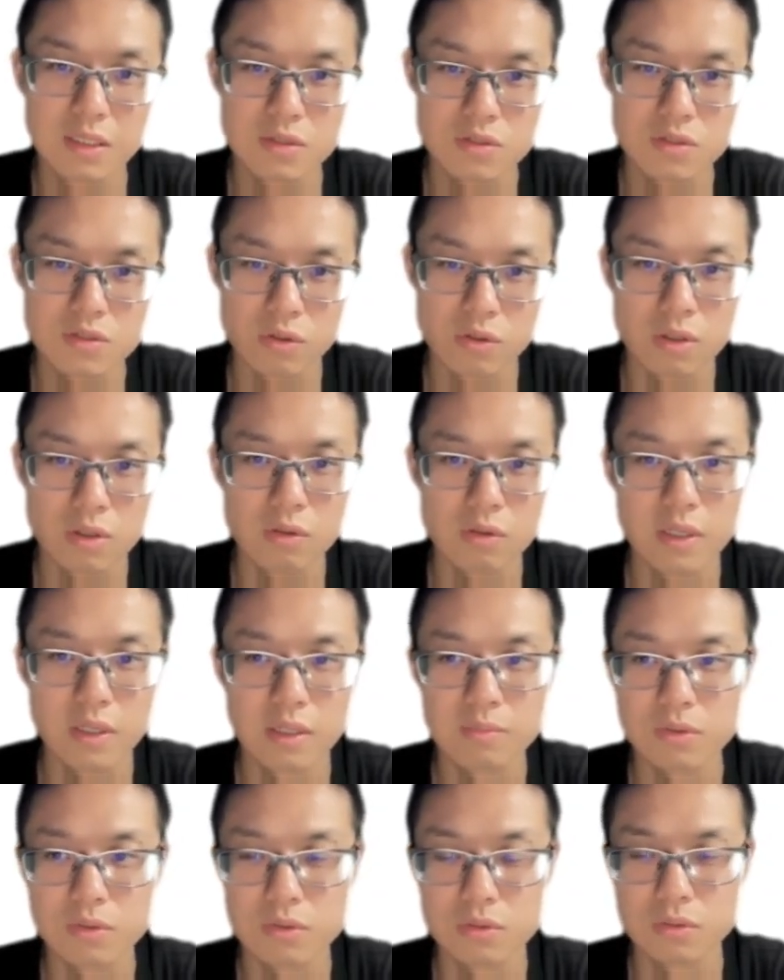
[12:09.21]
So you are not
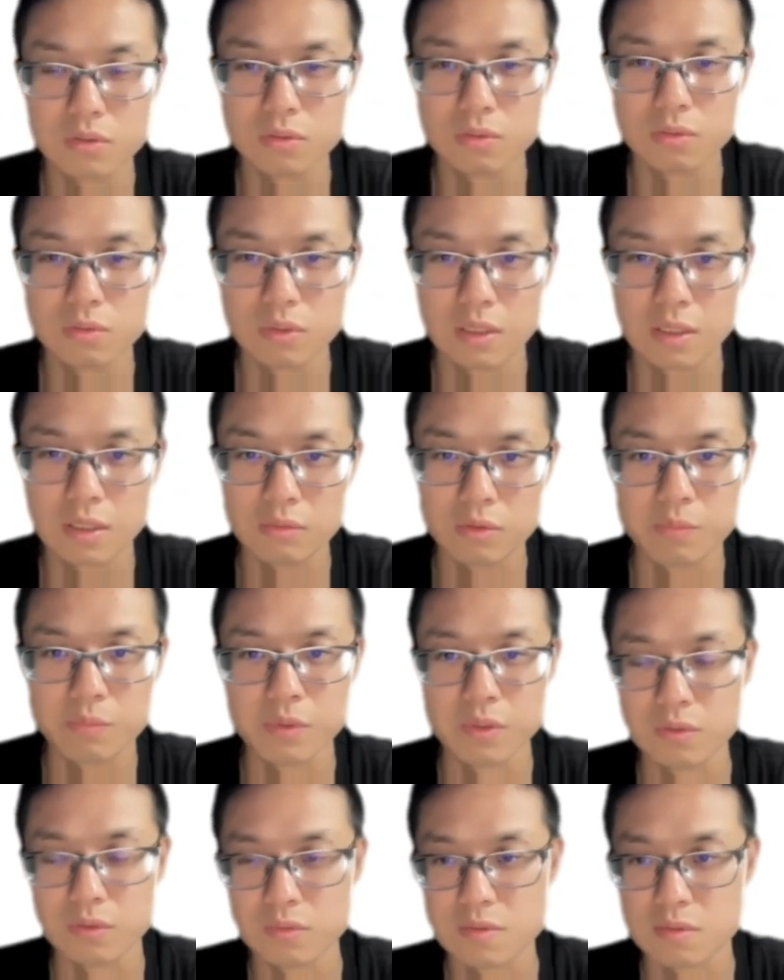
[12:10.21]
able to
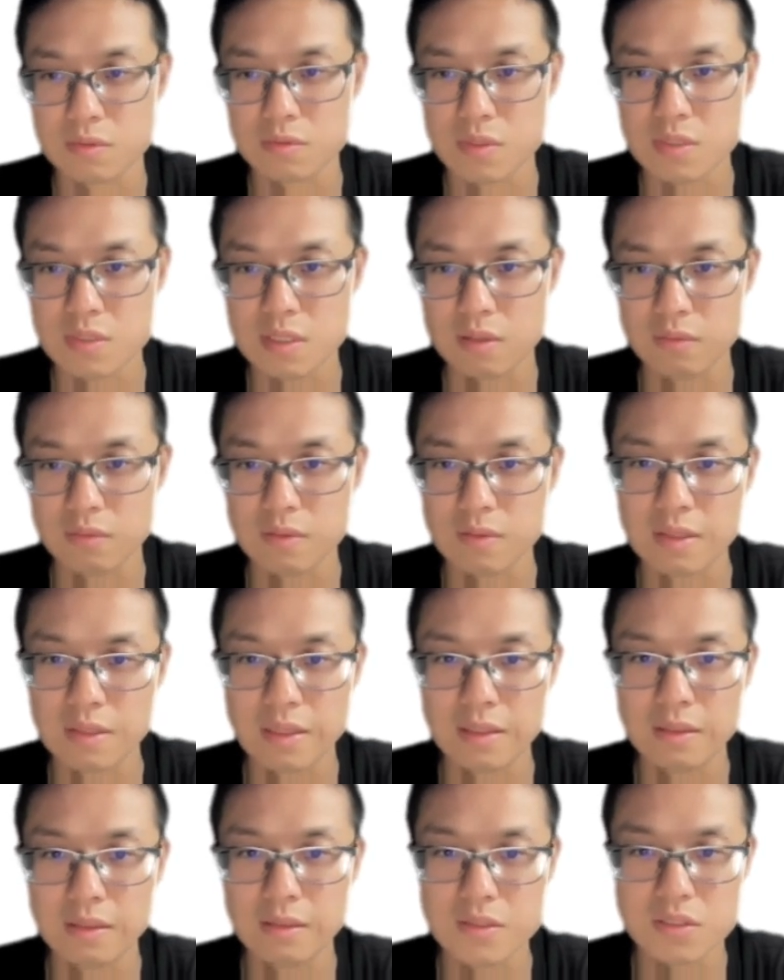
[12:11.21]
reproduce the result,
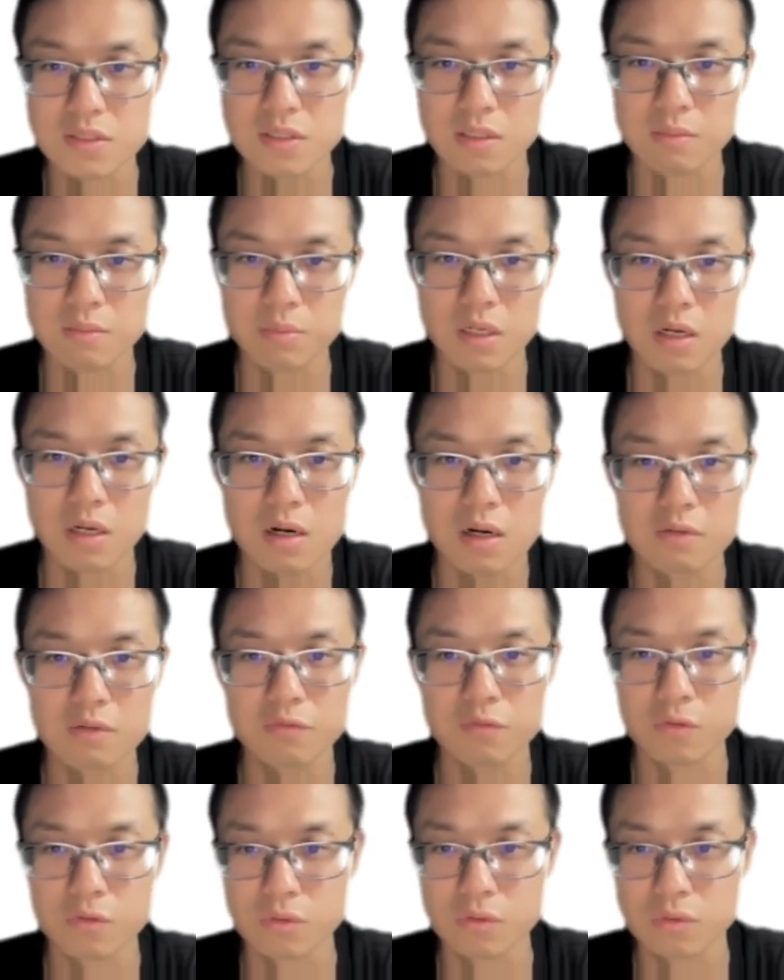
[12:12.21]
then it's going to be
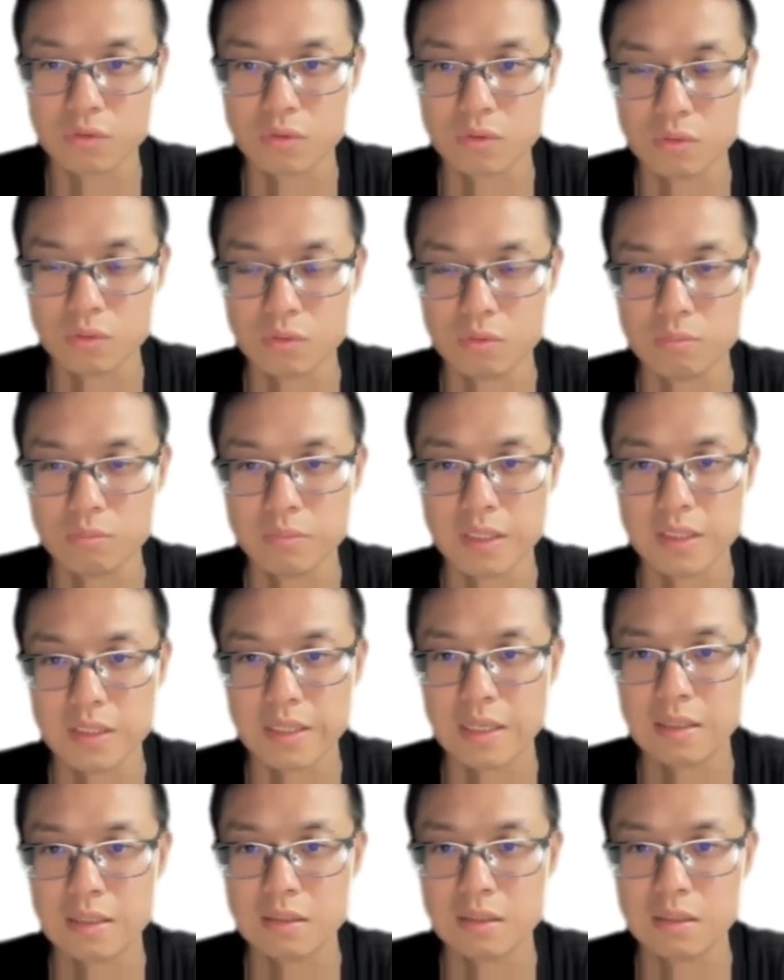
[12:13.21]
hard for you to make
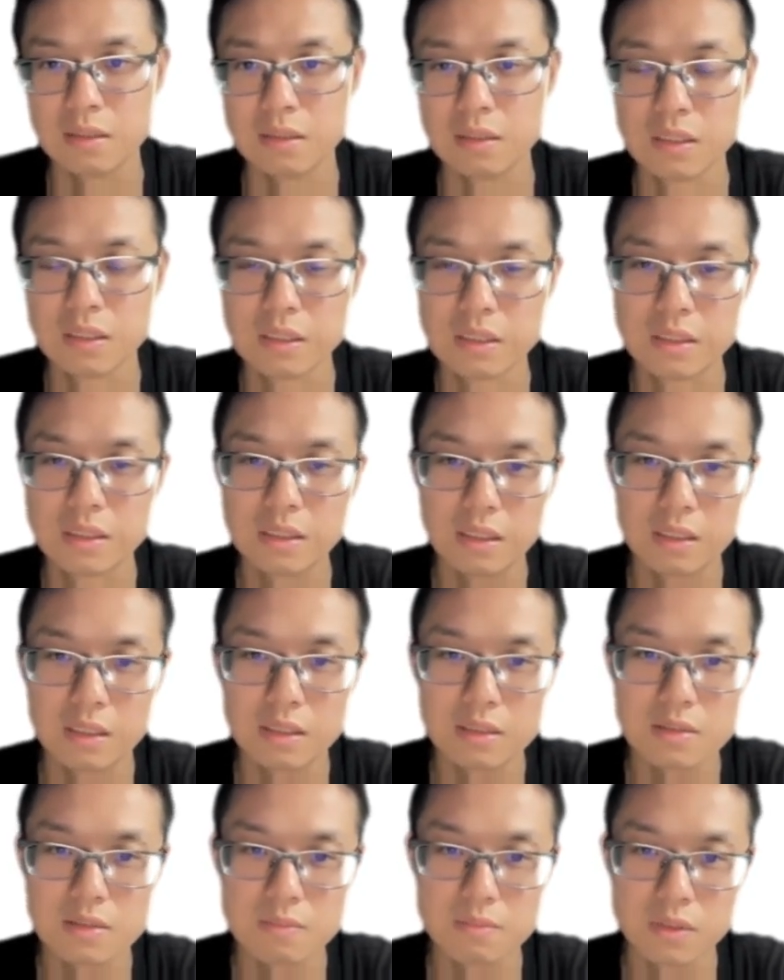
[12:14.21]
any
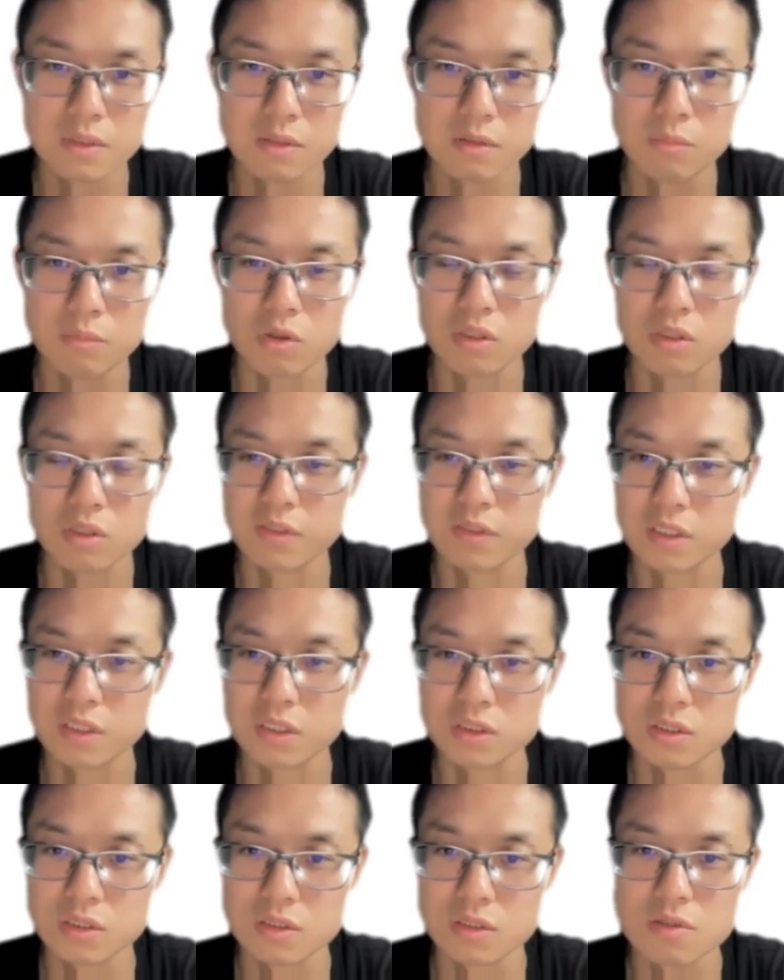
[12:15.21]

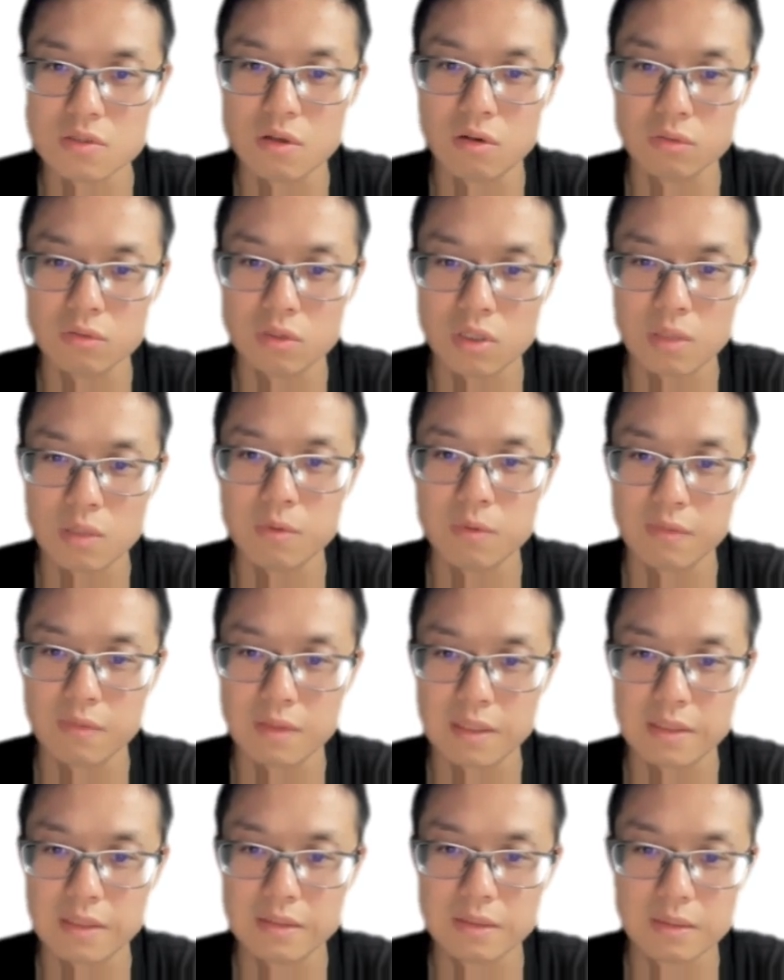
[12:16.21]
modifications on top of
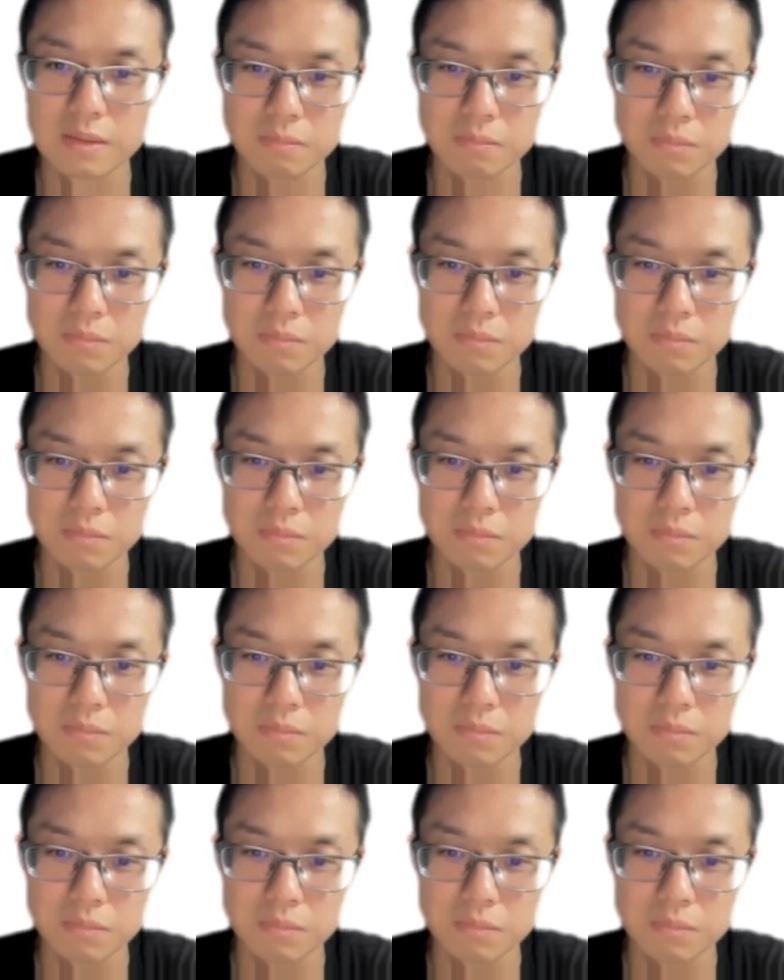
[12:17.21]
that.